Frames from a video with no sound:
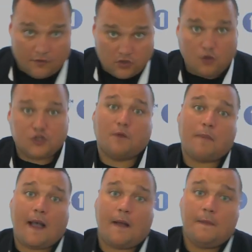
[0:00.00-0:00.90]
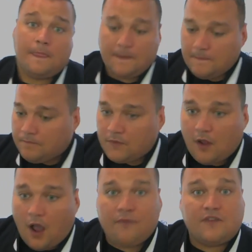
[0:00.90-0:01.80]
I've told you about
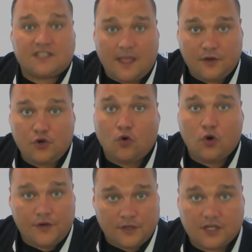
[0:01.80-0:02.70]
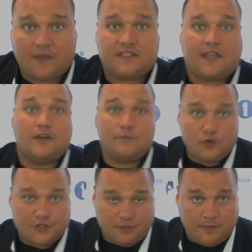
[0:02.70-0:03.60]
understanding your audience, understanding the
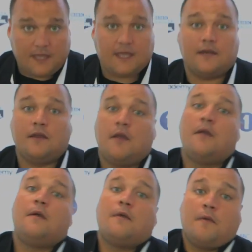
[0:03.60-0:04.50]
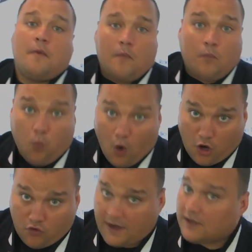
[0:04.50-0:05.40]
music you're making.
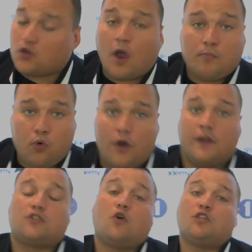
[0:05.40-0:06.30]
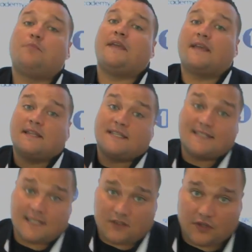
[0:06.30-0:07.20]
Work rate, so important. I told you to be
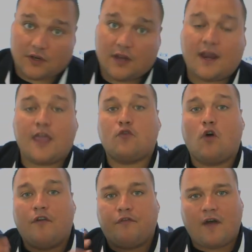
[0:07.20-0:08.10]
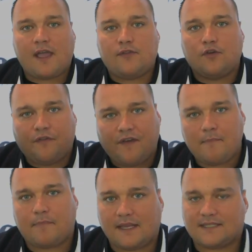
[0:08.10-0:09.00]
consistent. Now you've got to find your
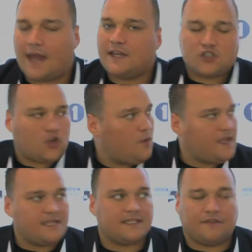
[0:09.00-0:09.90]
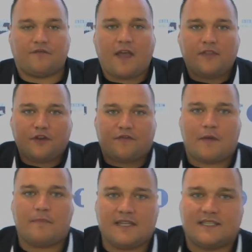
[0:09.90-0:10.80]
fan base. And it's so easy. Finding your
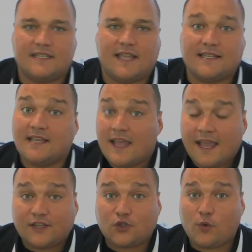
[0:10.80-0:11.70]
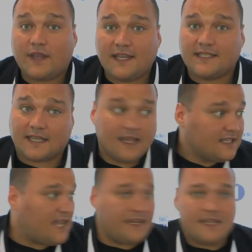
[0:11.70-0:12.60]
fan base these days is so easy.
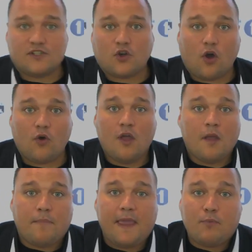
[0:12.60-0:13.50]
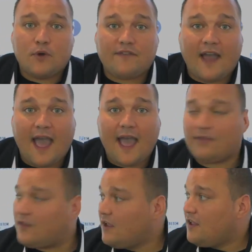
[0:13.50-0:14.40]
10 years ago, people never
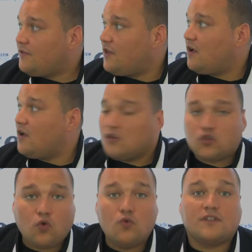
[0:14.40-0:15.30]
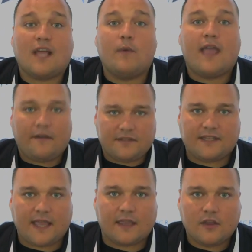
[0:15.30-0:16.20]
had the tools that we have
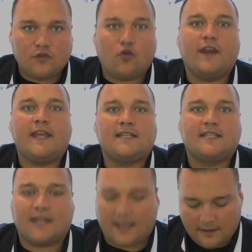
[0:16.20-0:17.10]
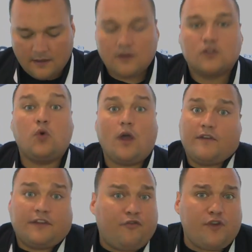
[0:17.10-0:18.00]
today. You've got the internet. Twitter
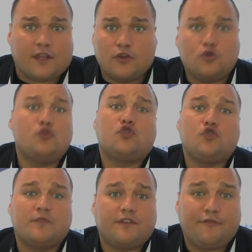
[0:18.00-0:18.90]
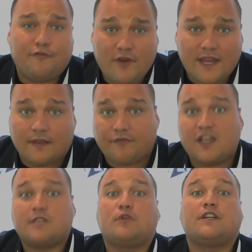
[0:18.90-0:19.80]
is free. YouTube is free.
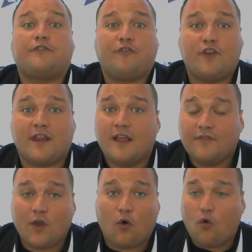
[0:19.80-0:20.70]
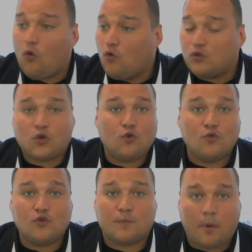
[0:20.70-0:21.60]
Facebook is free. They're all
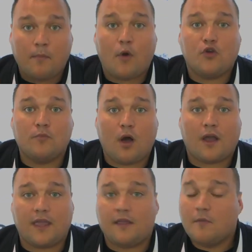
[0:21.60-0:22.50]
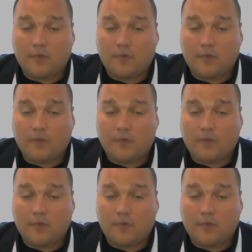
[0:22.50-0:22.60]
tools to promote your market.